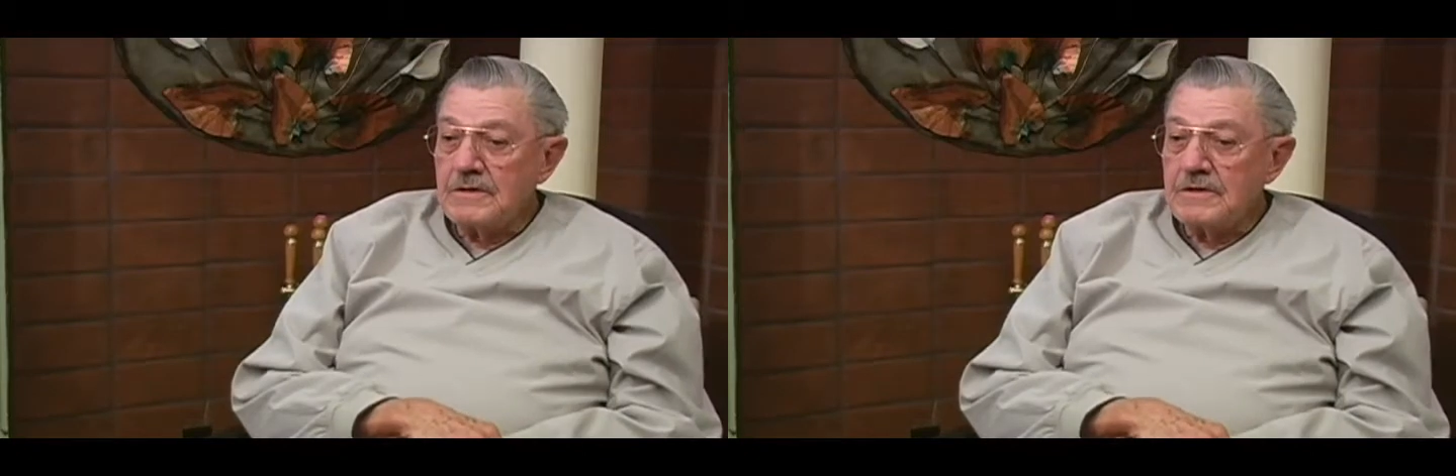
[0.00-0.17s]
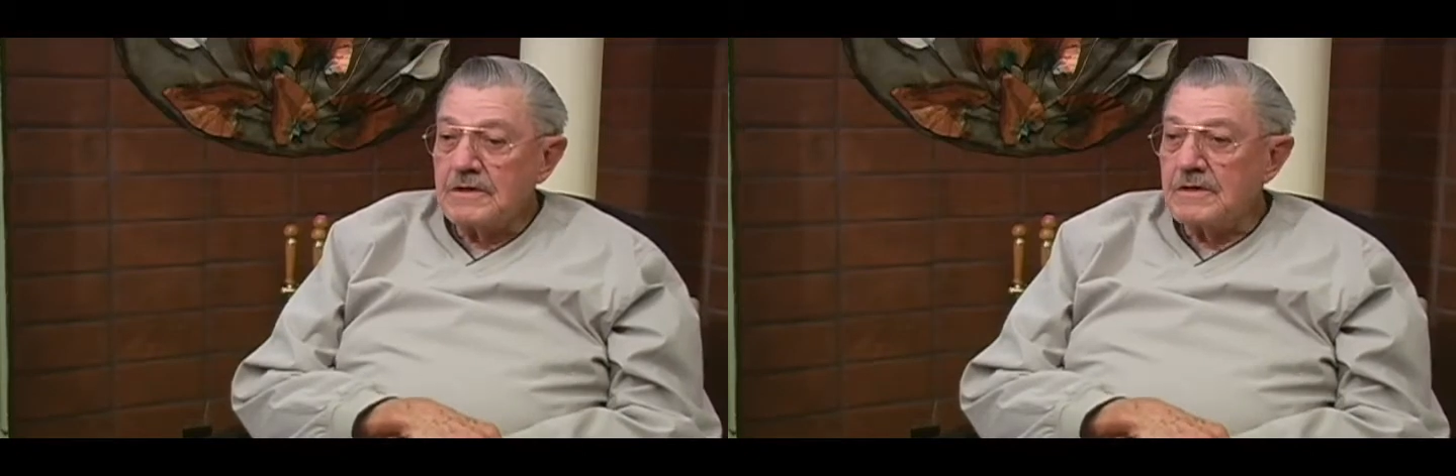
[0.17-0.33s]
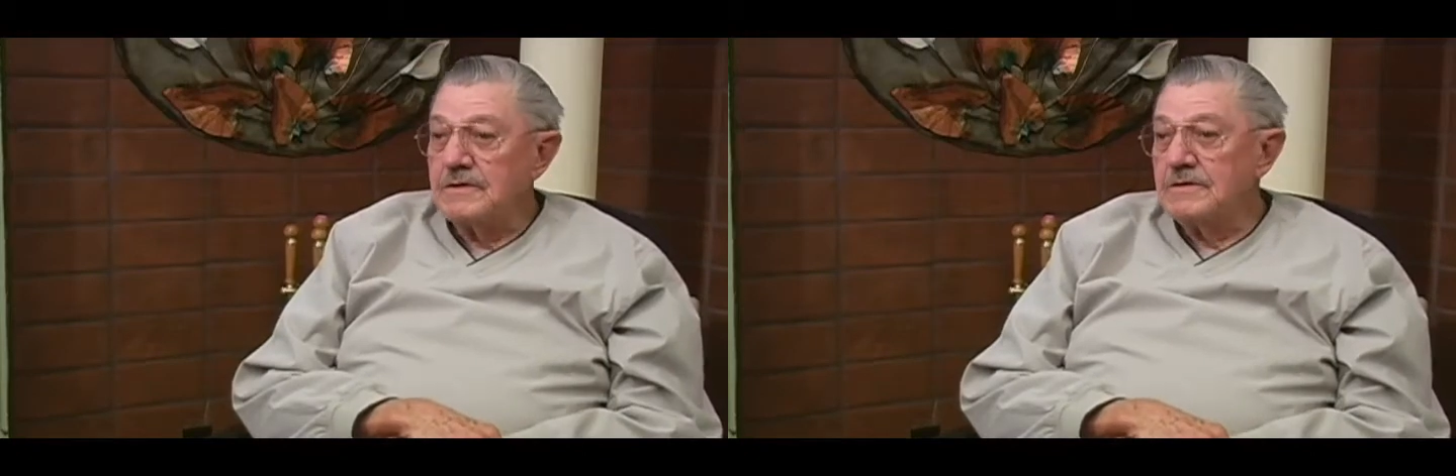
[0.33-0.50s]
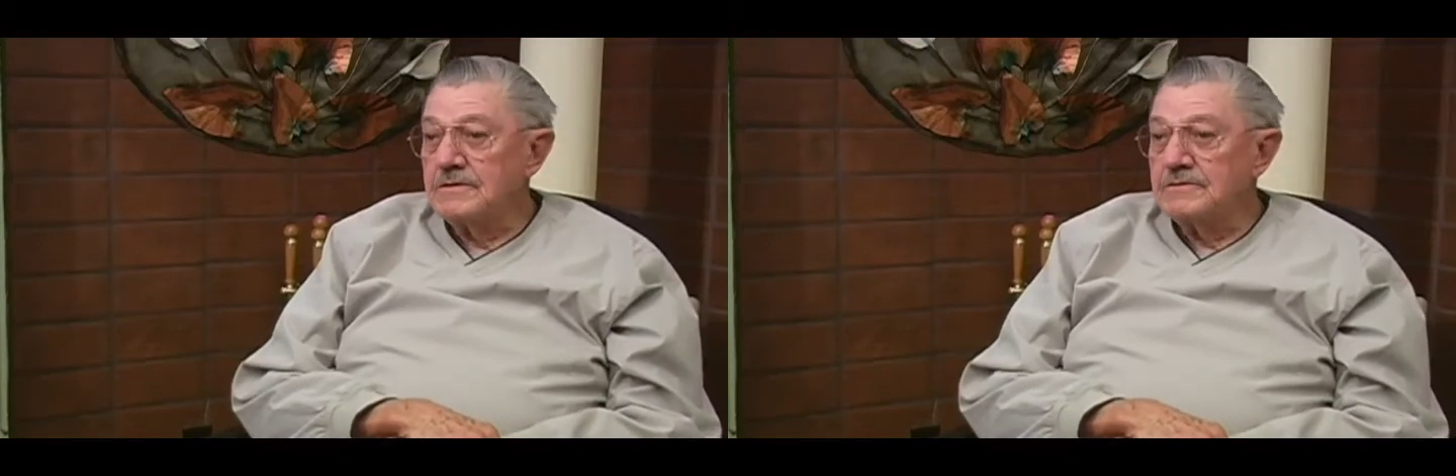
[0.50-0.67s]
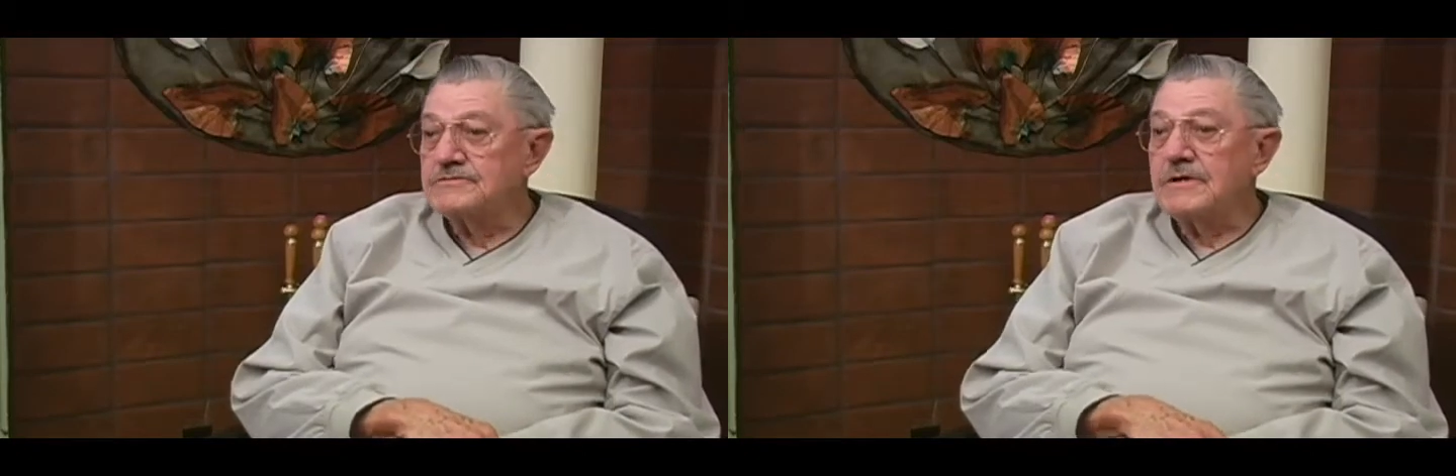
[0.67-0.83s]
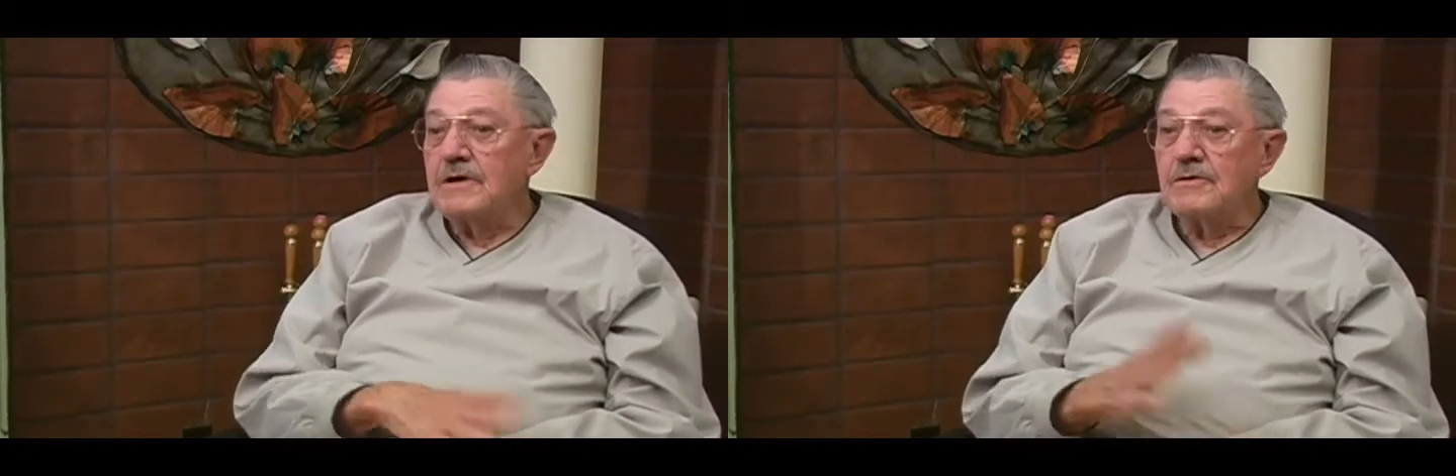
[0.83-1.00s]
on the
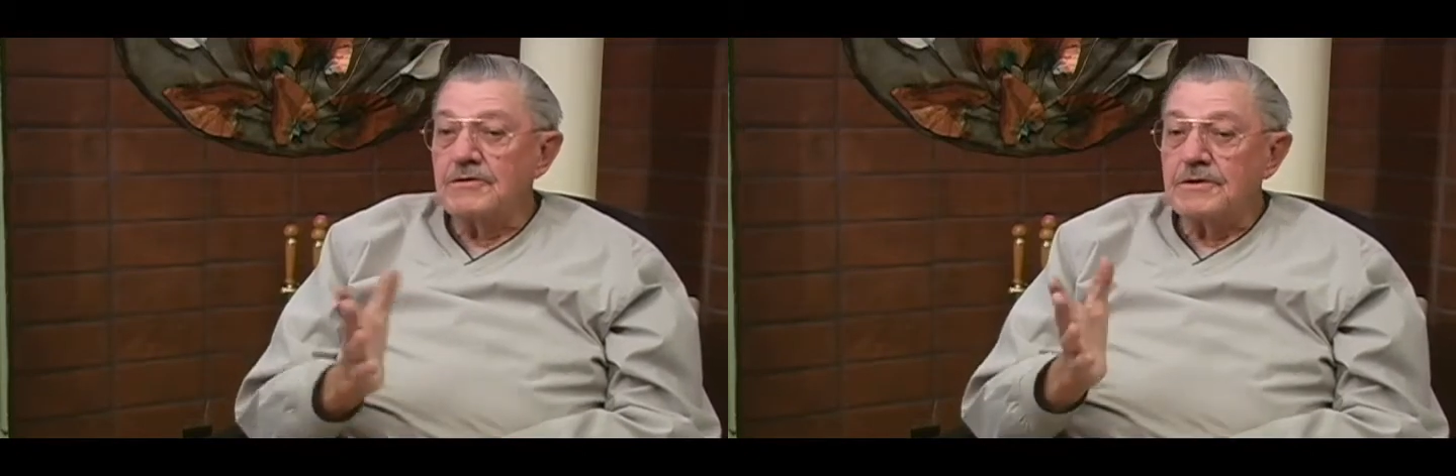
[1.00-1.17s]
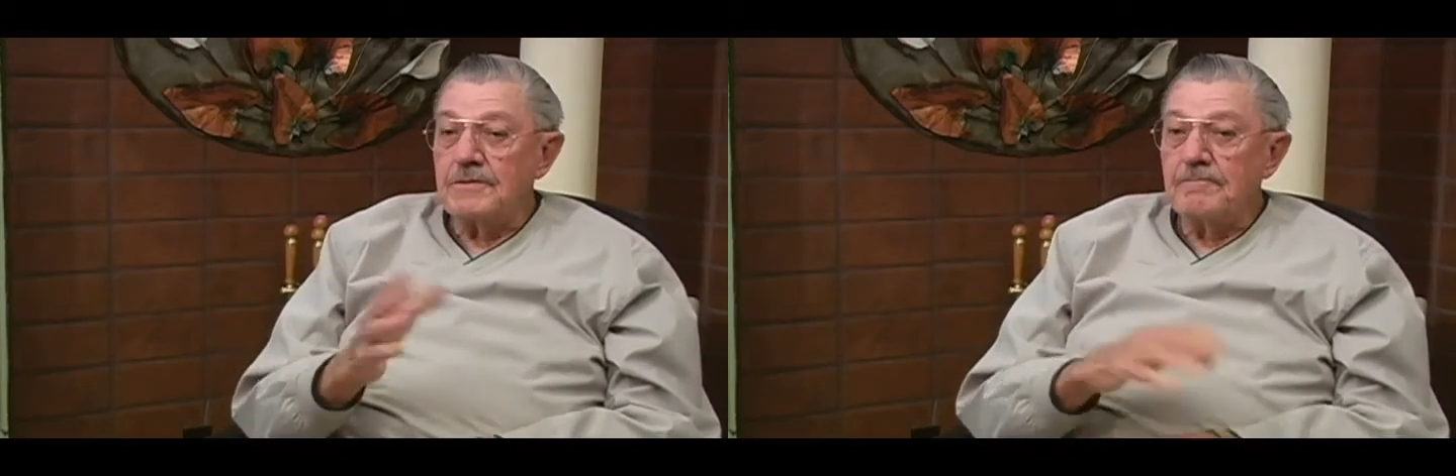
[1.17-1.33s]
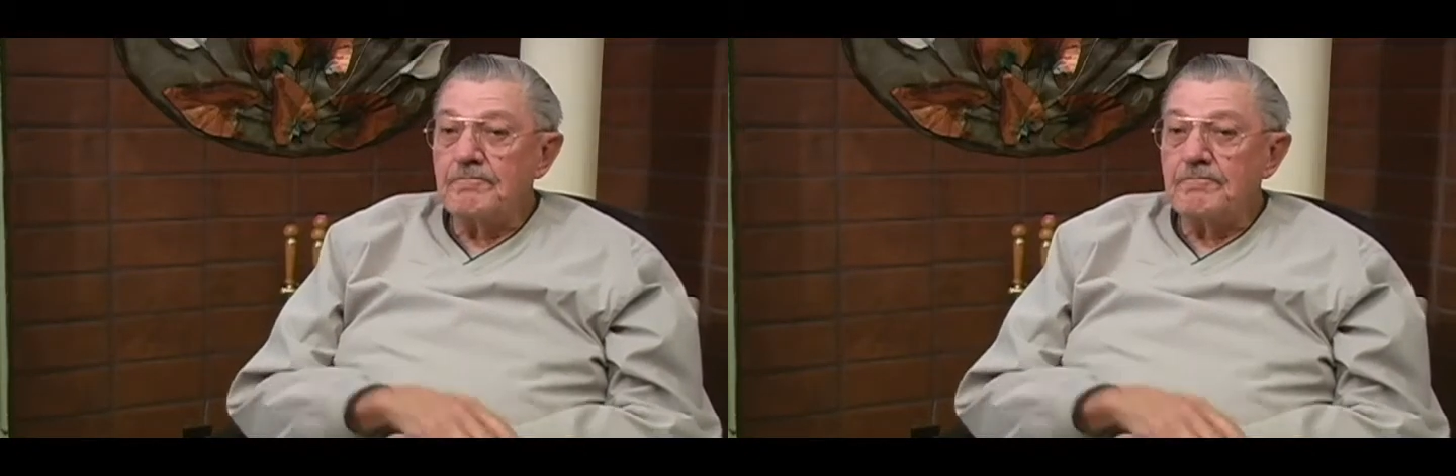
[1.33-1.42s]
Saturday.